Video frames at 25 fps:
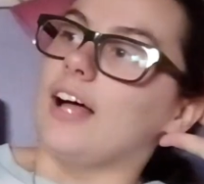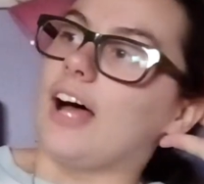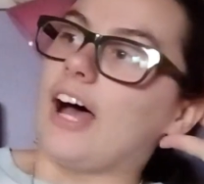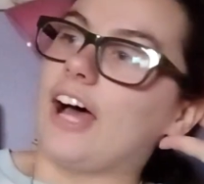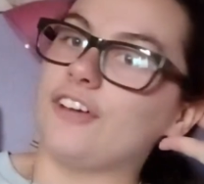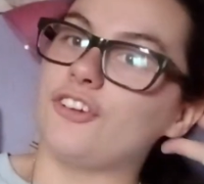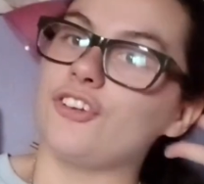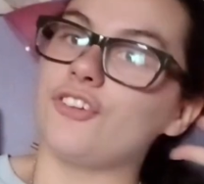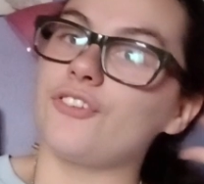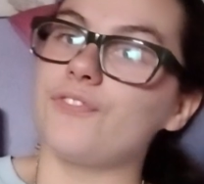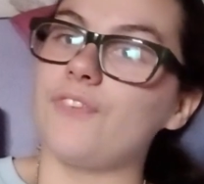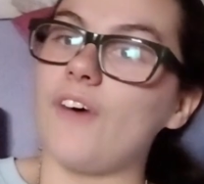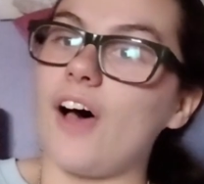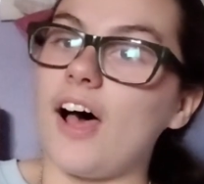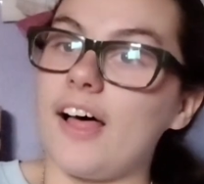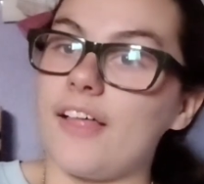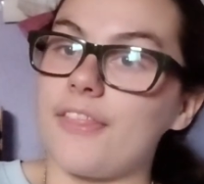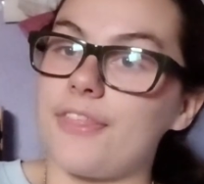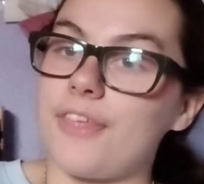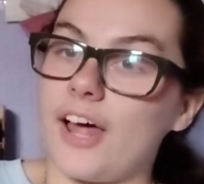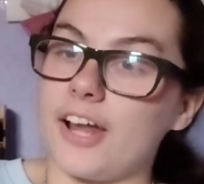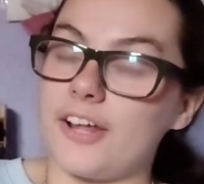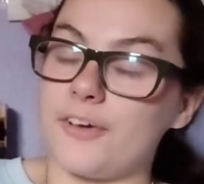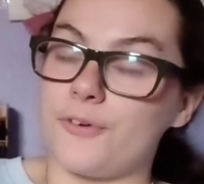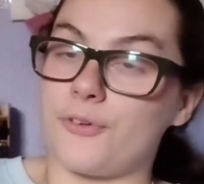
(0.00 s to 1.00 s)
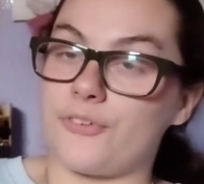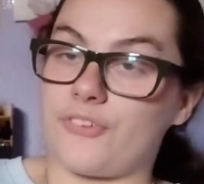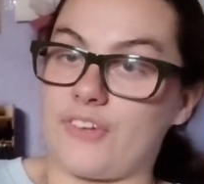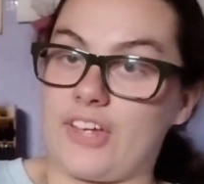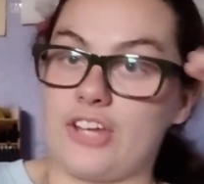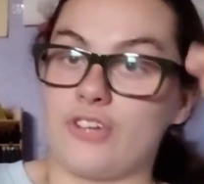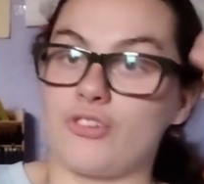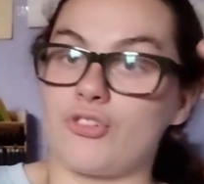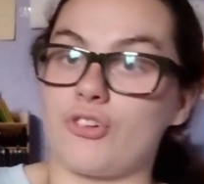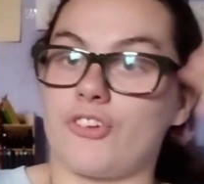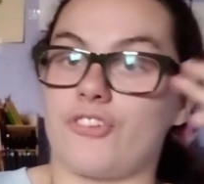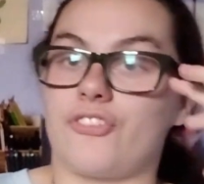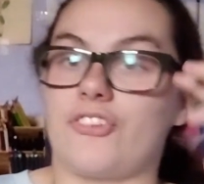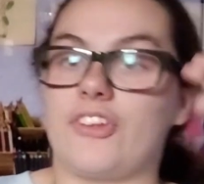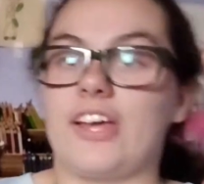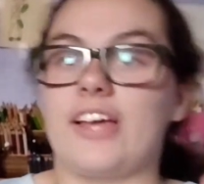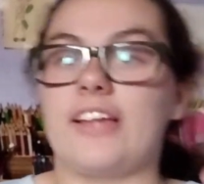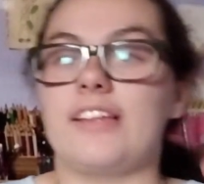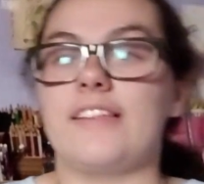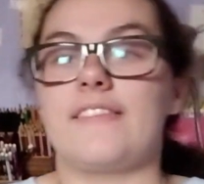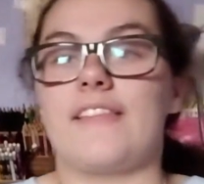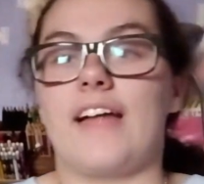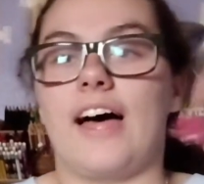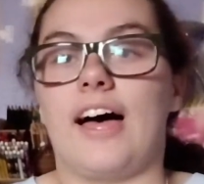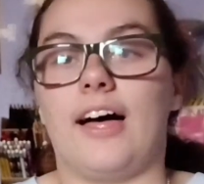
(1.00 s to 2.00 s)
I just thought it was
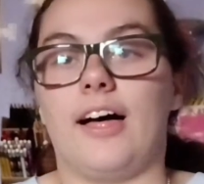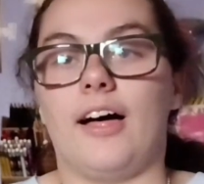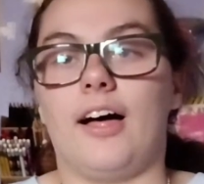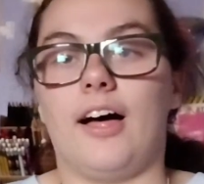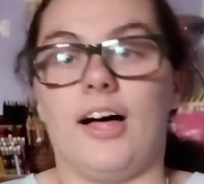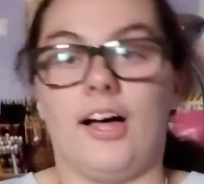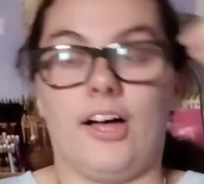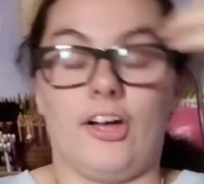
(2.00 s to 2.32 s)
interesting that